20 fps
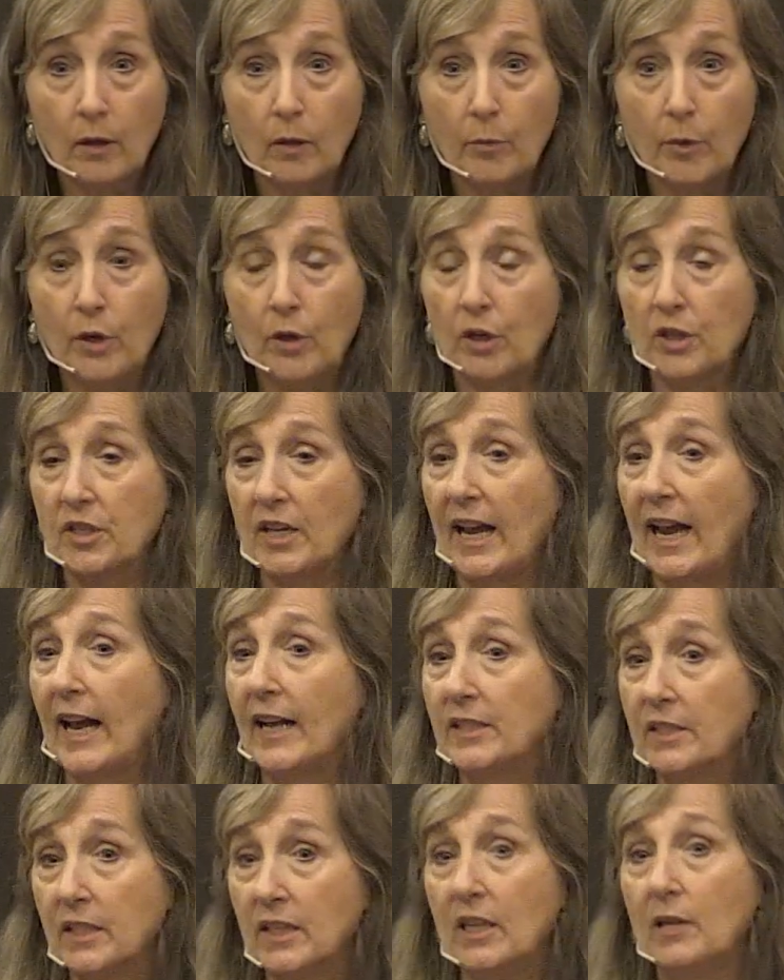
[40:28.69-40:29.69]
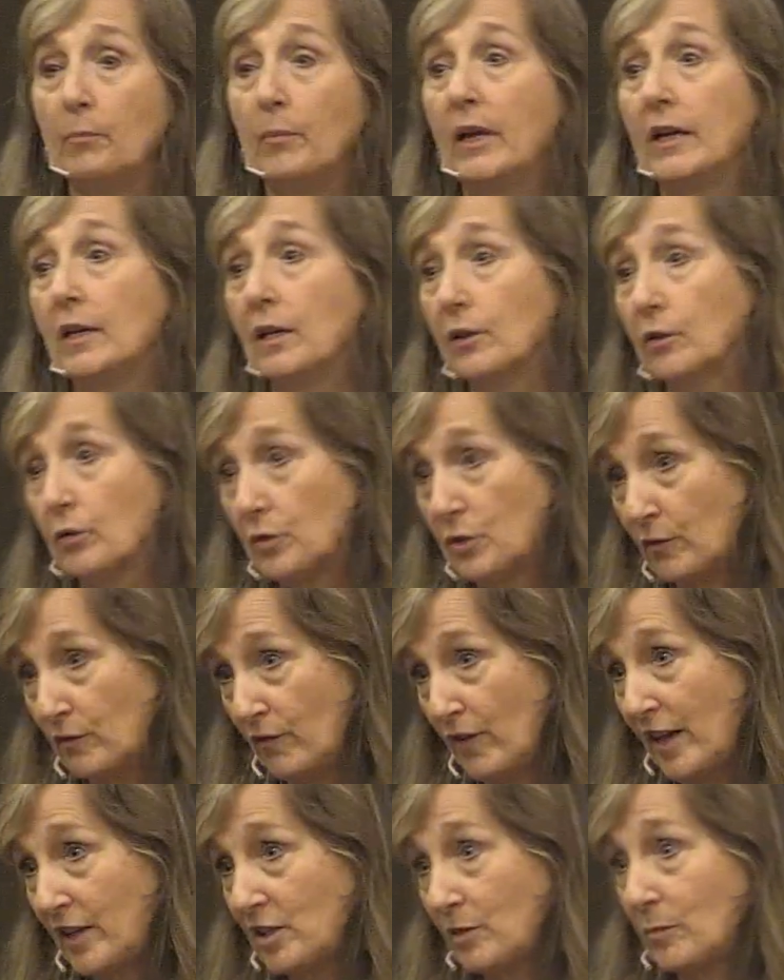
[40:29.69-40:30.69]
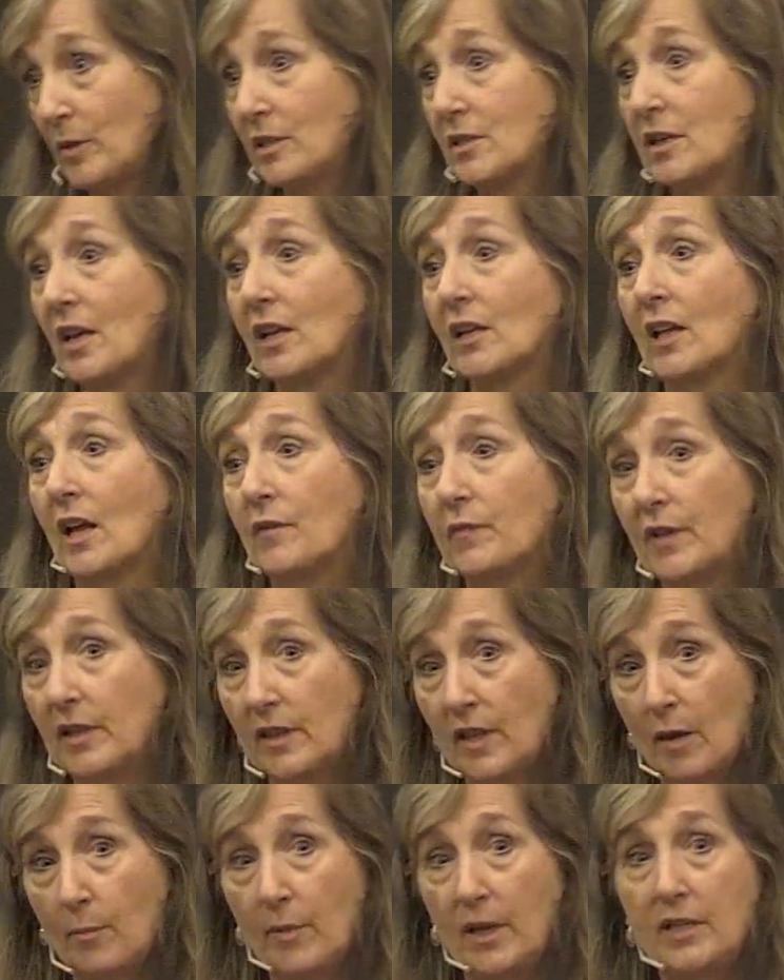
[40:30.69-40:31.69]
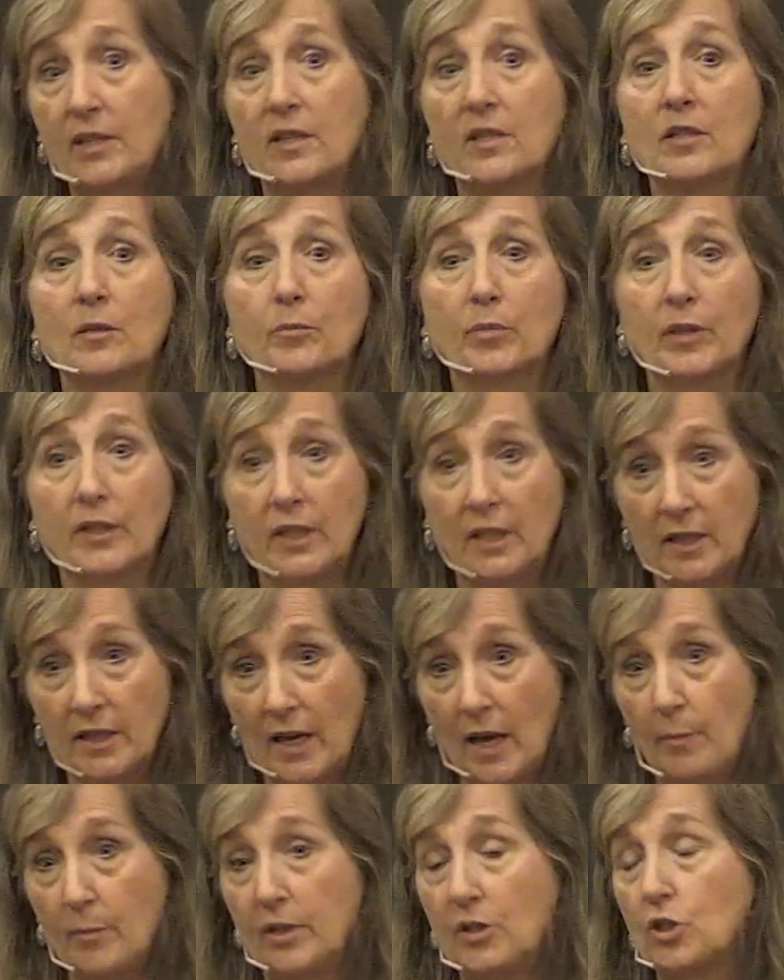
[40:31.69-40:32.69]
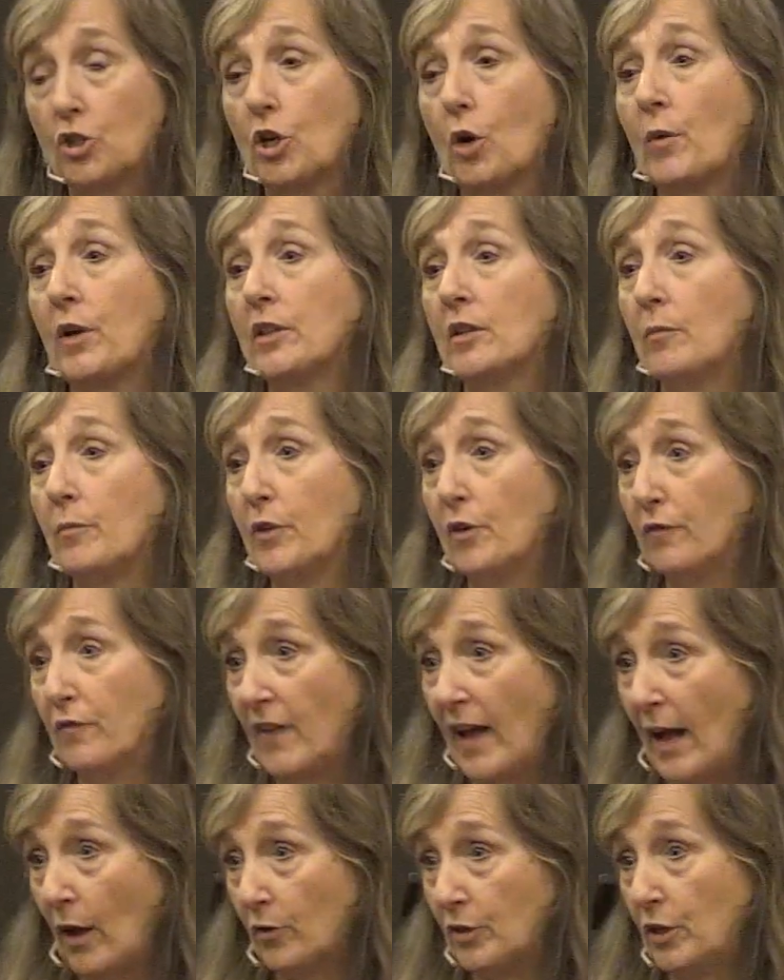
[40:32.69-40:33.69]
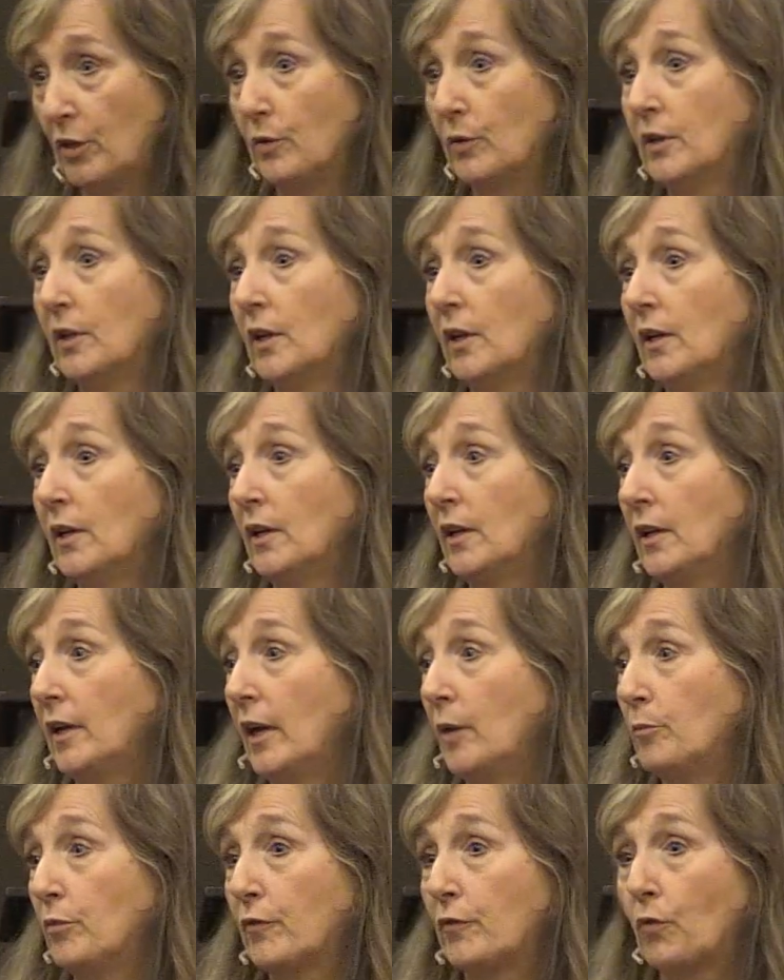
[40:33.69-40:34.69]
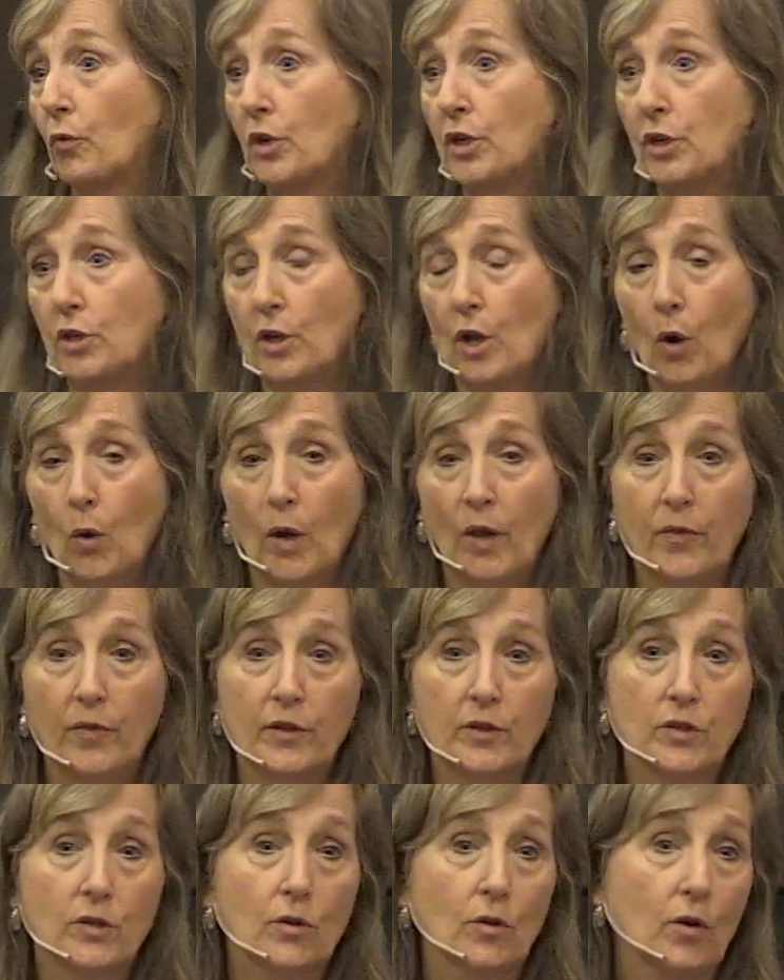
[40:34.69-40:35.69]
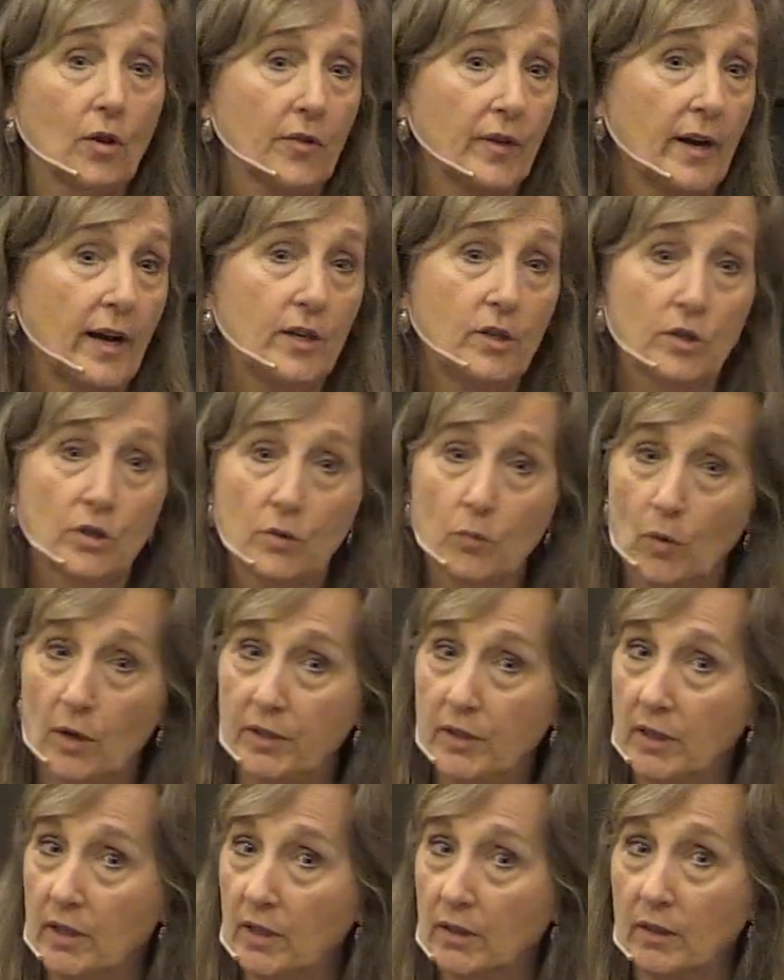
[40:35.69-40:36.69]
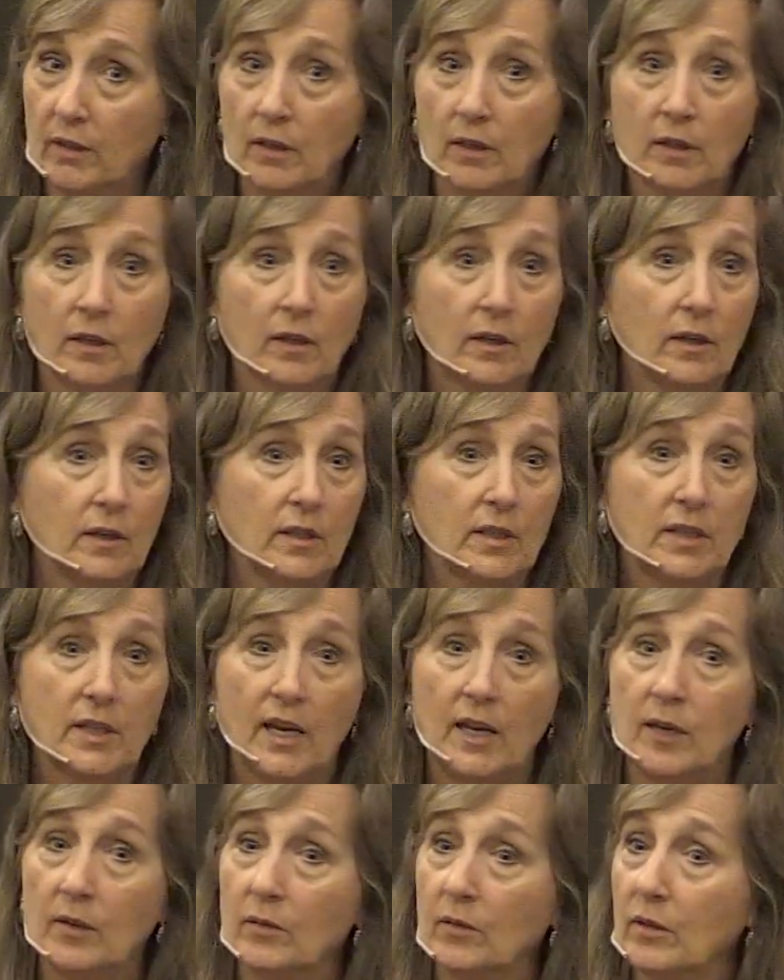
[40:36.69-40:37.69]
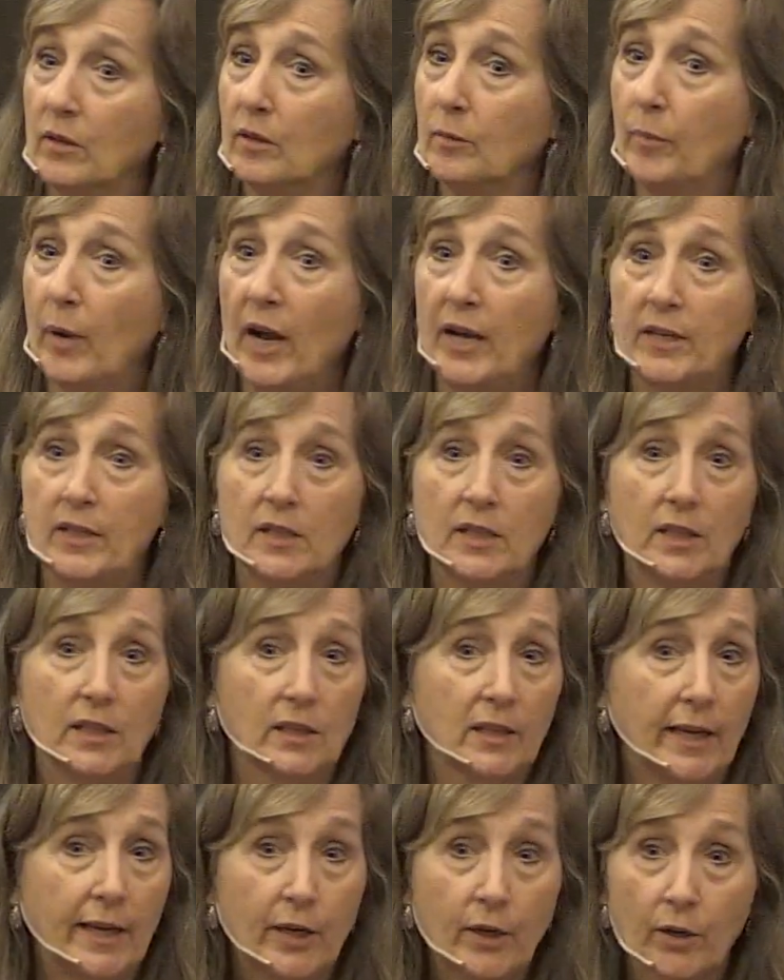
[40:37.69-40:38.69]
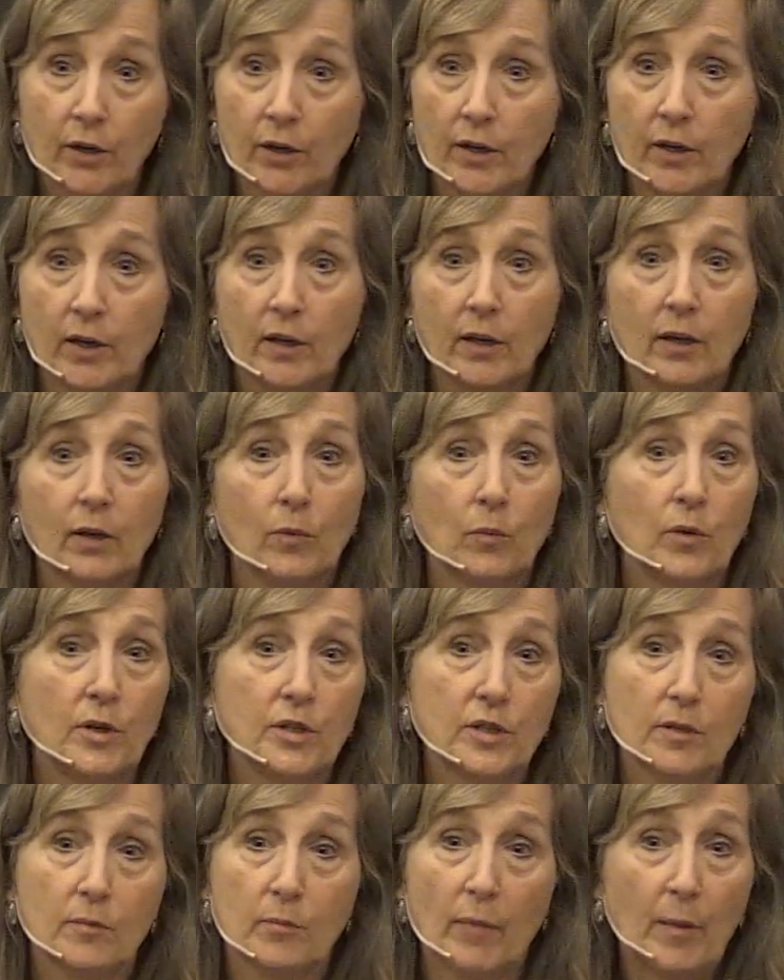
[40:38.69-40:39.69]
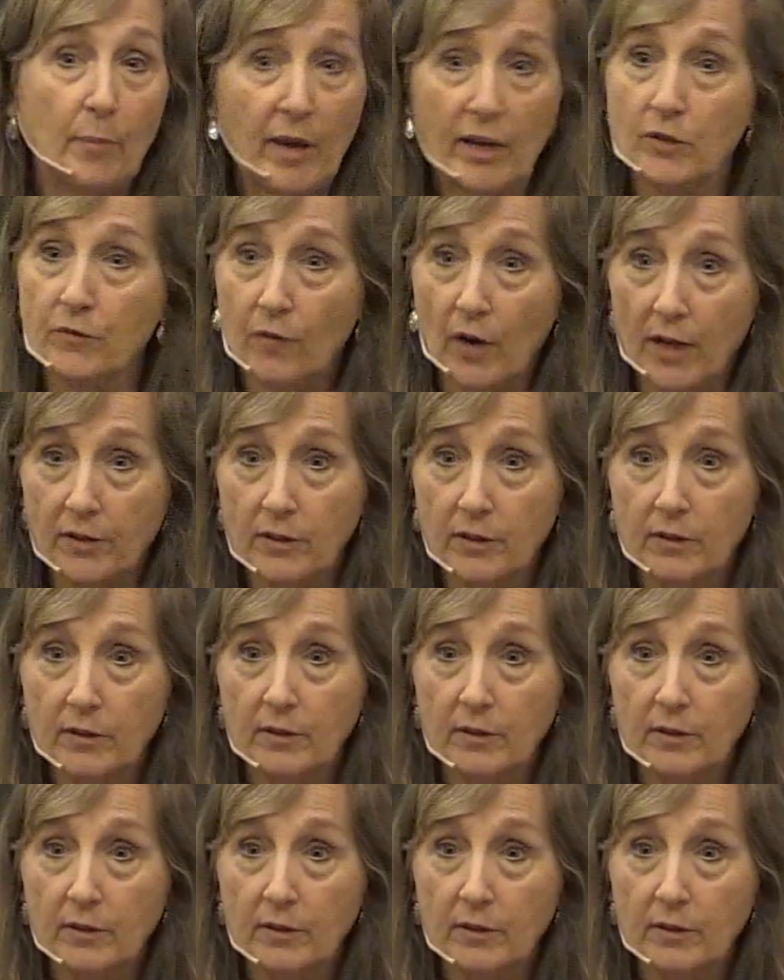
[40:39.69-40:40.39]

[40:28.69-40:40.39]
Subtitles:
because I had to keep making those investments and loving them and disciplining them and showing them their value. And before you know it, this girl that I just wanted to say goodbye, see you later, was my best friend,